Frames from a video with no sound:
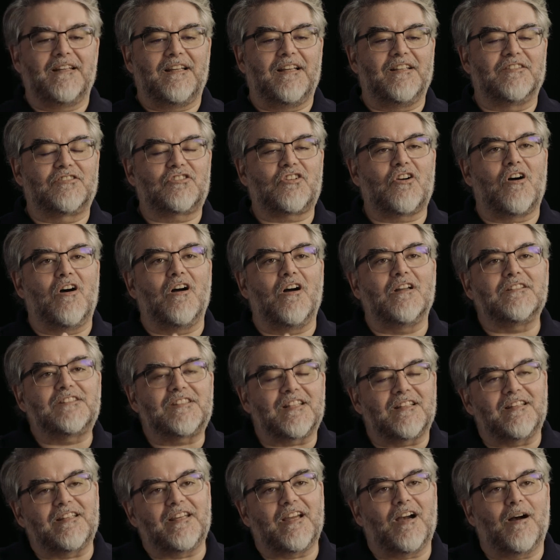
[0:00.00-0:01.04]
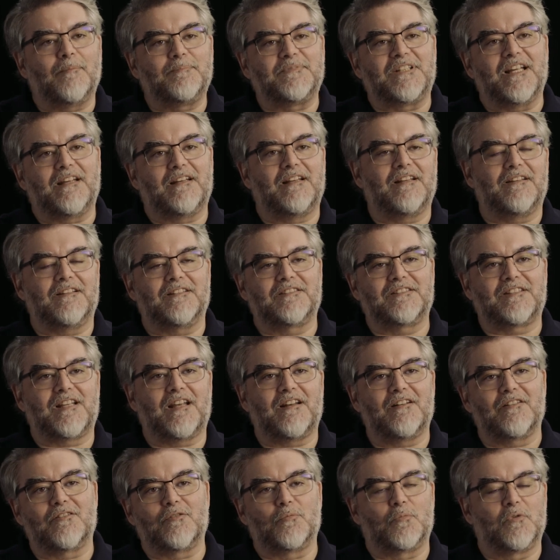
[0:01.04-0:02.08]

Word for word: is constantly updating the state of